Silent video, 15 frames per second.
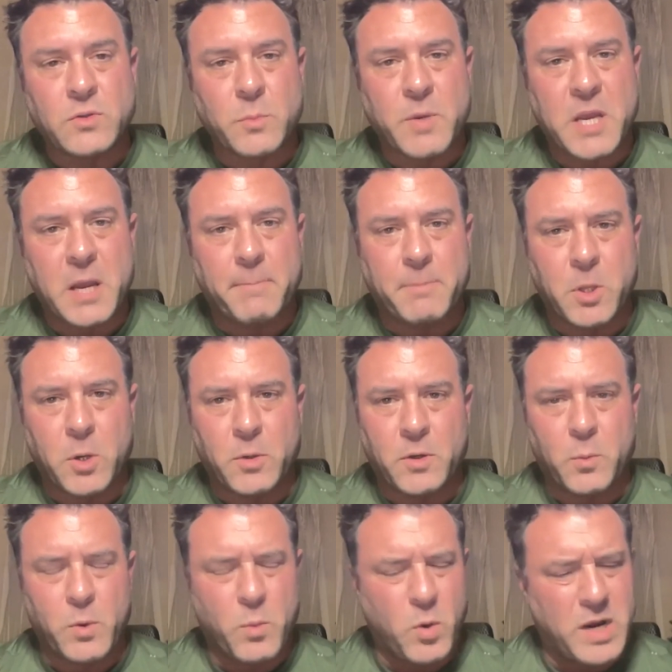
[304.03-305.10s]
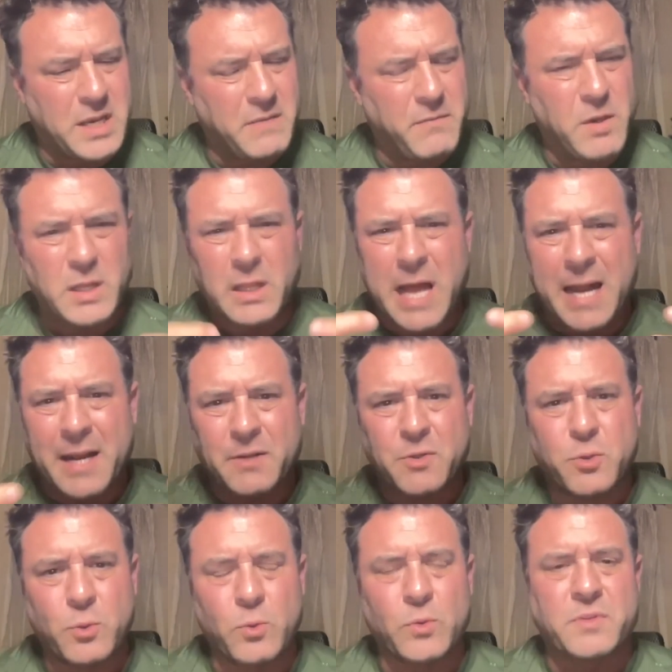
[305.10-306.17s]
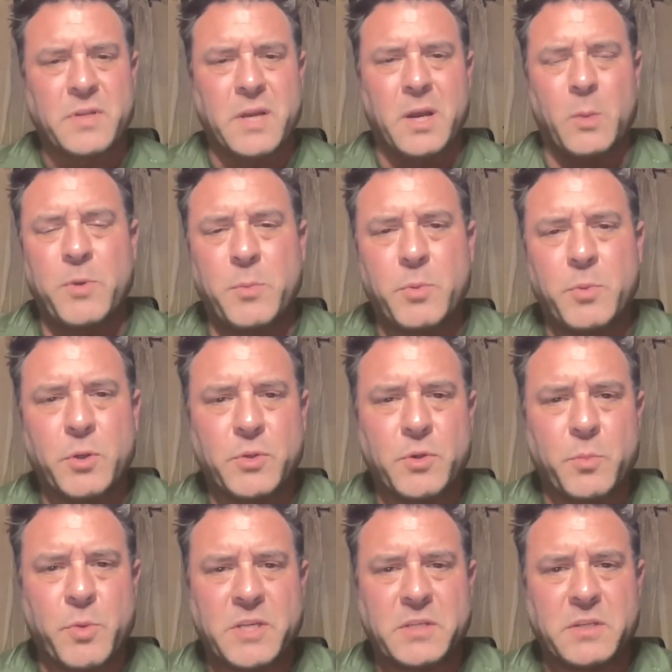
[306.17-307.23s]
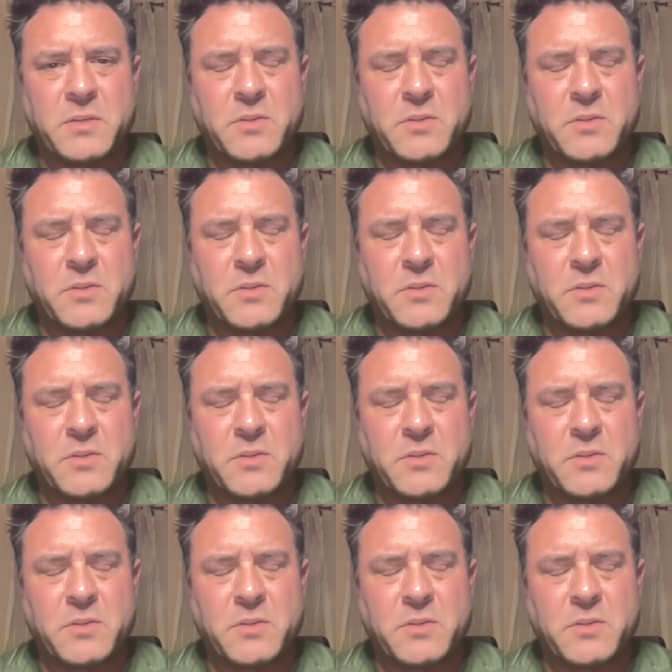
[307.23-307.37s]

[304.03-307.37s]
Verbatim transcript: be uploaded. We want to give you a lot of tools to help you build your business.